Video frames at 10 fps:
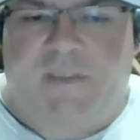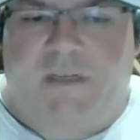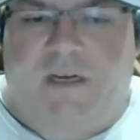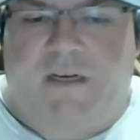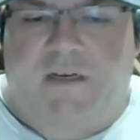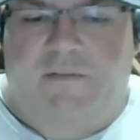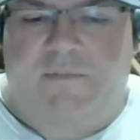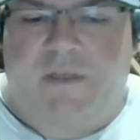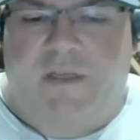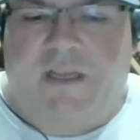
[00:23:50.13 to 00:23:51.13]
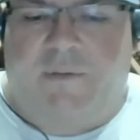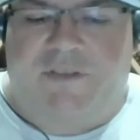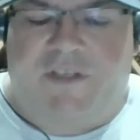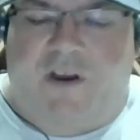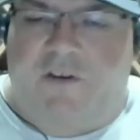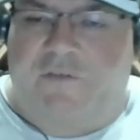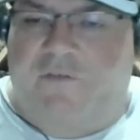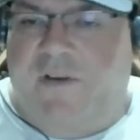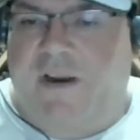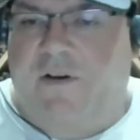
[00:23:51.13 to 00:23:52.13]
uh, it was an
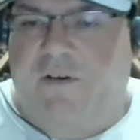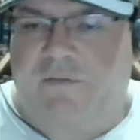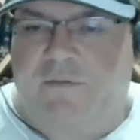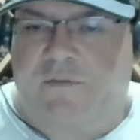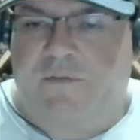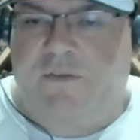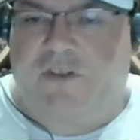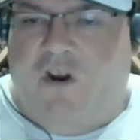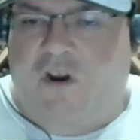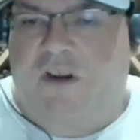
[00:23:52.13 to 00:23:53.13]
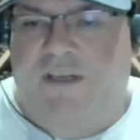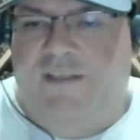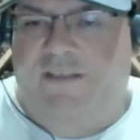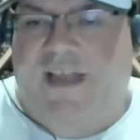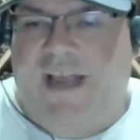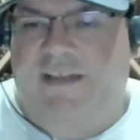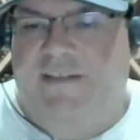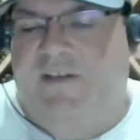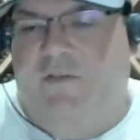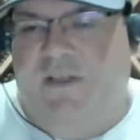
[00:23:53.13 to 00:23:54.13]
unfair targeted
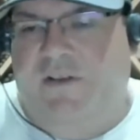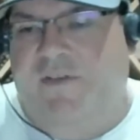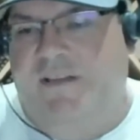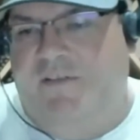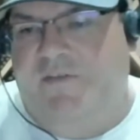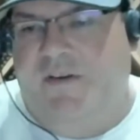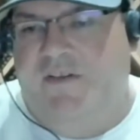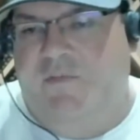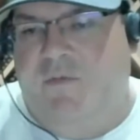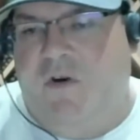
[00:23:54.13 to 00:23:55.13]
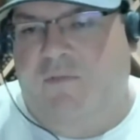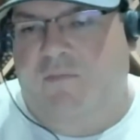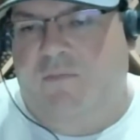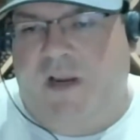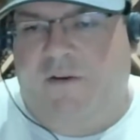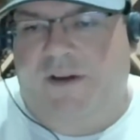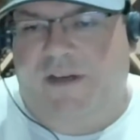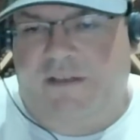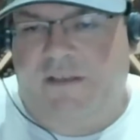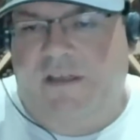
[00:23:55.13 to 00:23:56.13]
tax that only affected a very small
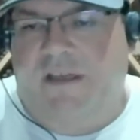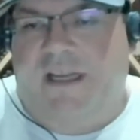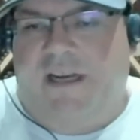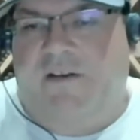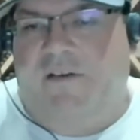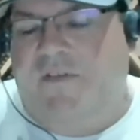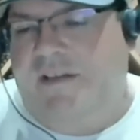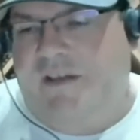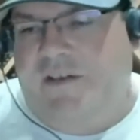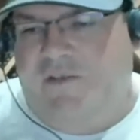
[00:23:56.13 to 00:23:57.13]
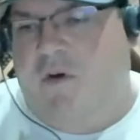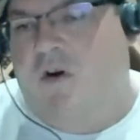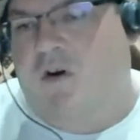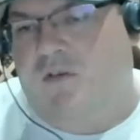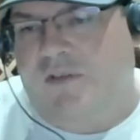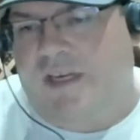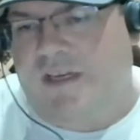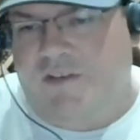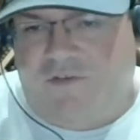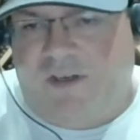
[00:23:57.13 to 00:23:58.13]
area and affected a small
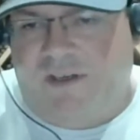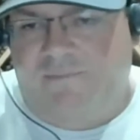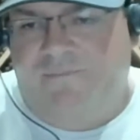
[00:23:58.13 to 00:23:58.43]
industry.